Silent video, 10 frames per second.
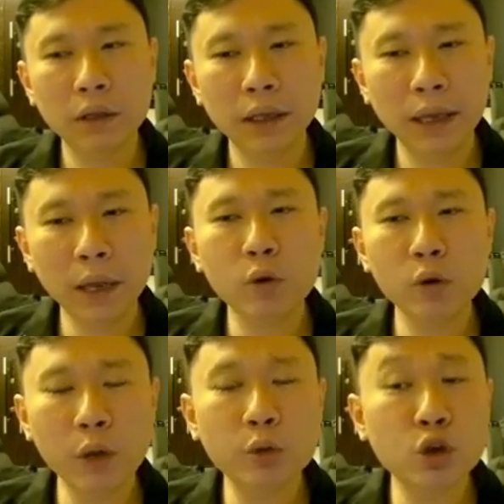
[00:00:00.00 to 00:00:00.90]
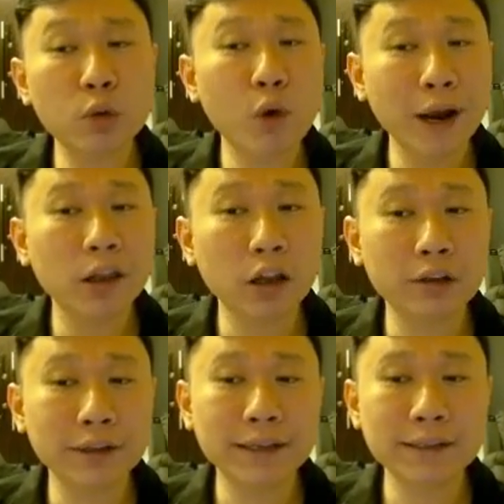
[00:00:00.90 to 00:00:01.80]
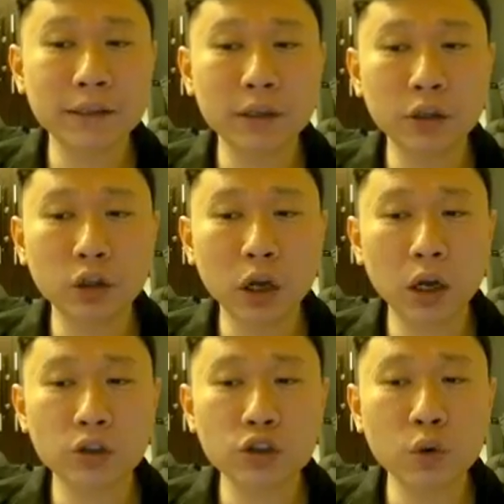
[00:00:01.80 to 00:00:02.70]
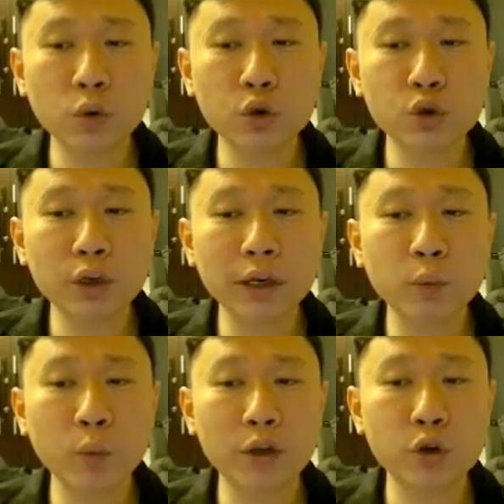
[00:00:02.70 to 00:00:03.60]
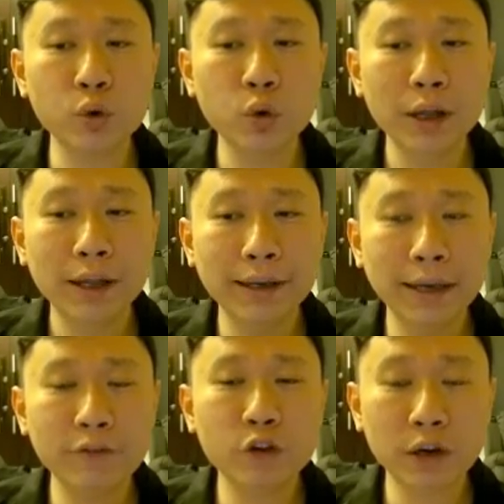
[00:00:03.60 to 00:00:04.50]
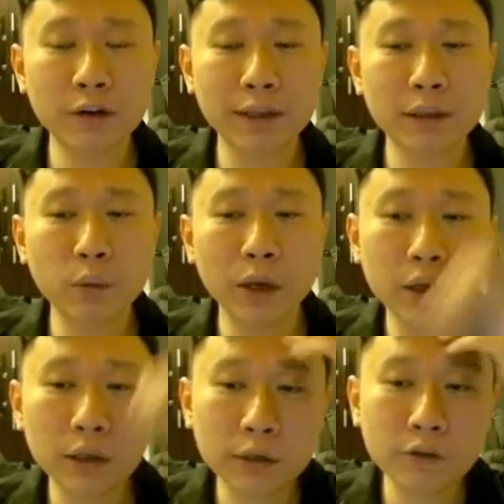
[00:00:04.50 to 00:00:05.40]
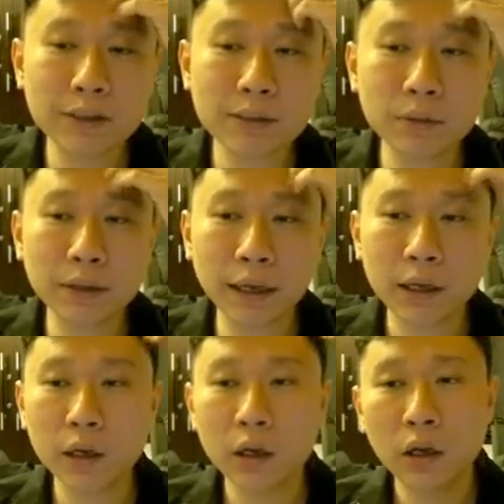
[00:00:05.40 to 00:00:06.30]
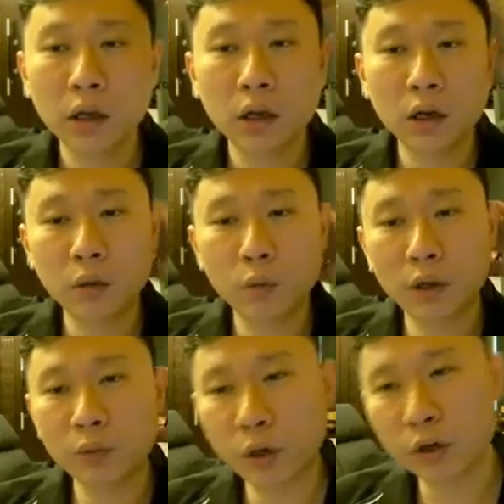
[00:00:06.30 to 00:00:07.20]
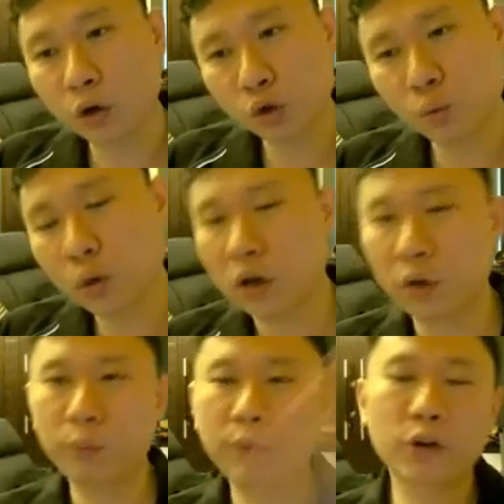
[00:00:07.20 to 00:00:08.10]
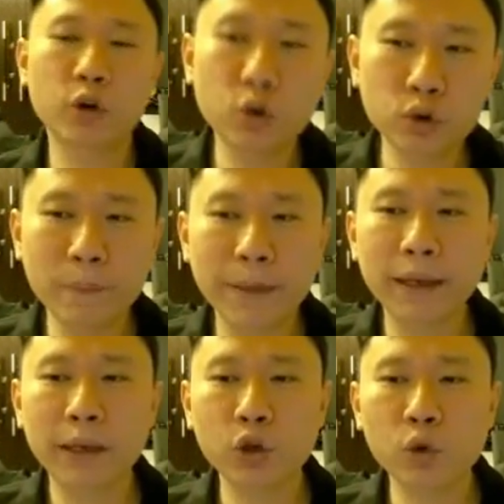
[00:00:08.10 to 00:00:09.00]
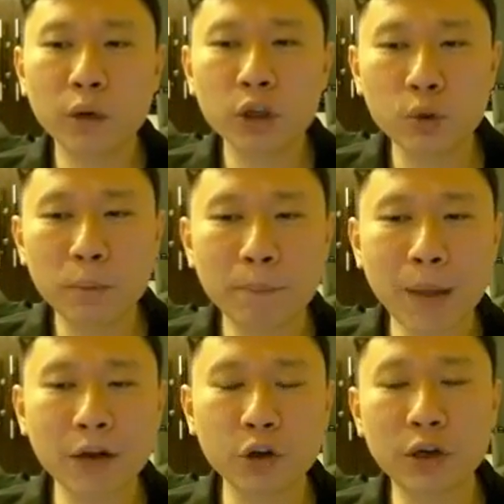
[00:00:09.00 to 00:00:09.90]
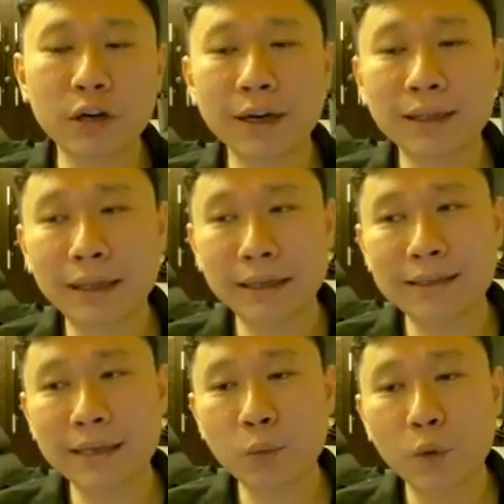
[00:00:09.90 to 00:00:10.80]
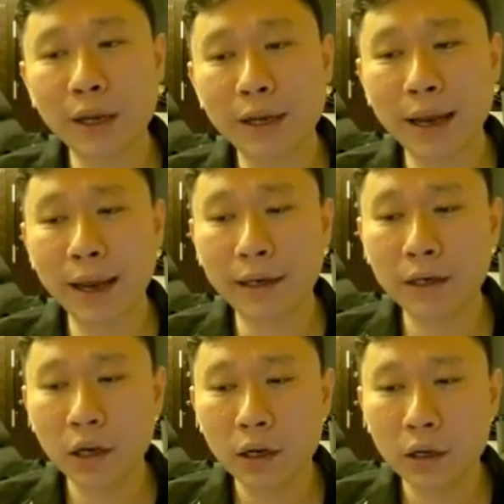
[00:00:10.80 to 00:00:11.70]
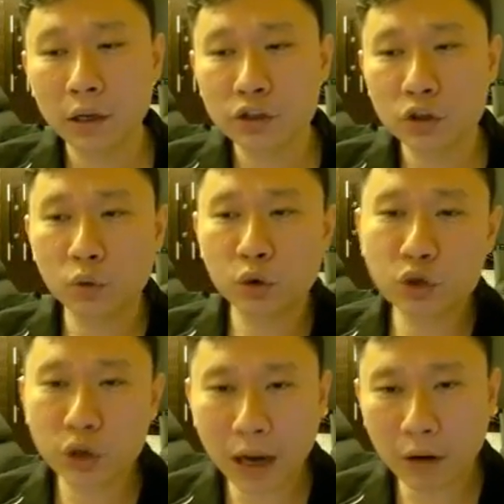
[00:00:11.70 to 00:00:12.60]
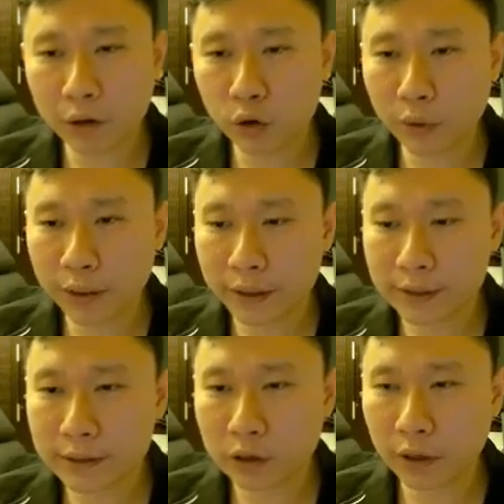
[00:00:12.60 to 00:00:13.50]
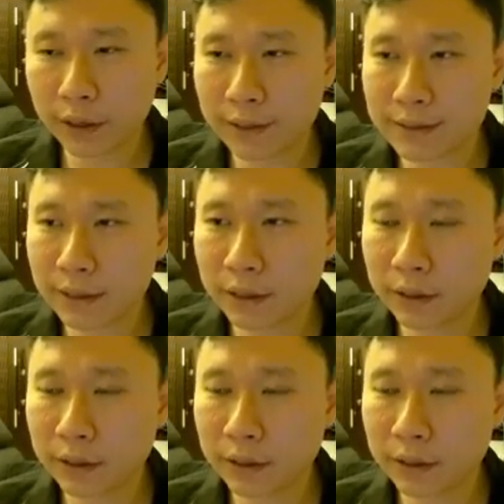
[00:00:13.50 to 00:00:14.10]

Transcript: it will drop quite a lot of things. So usually when you leave your character, when, for example, like when you go to work or before you go to bed, you want to park your character in some way. And so usually how I do it is, okay, let's say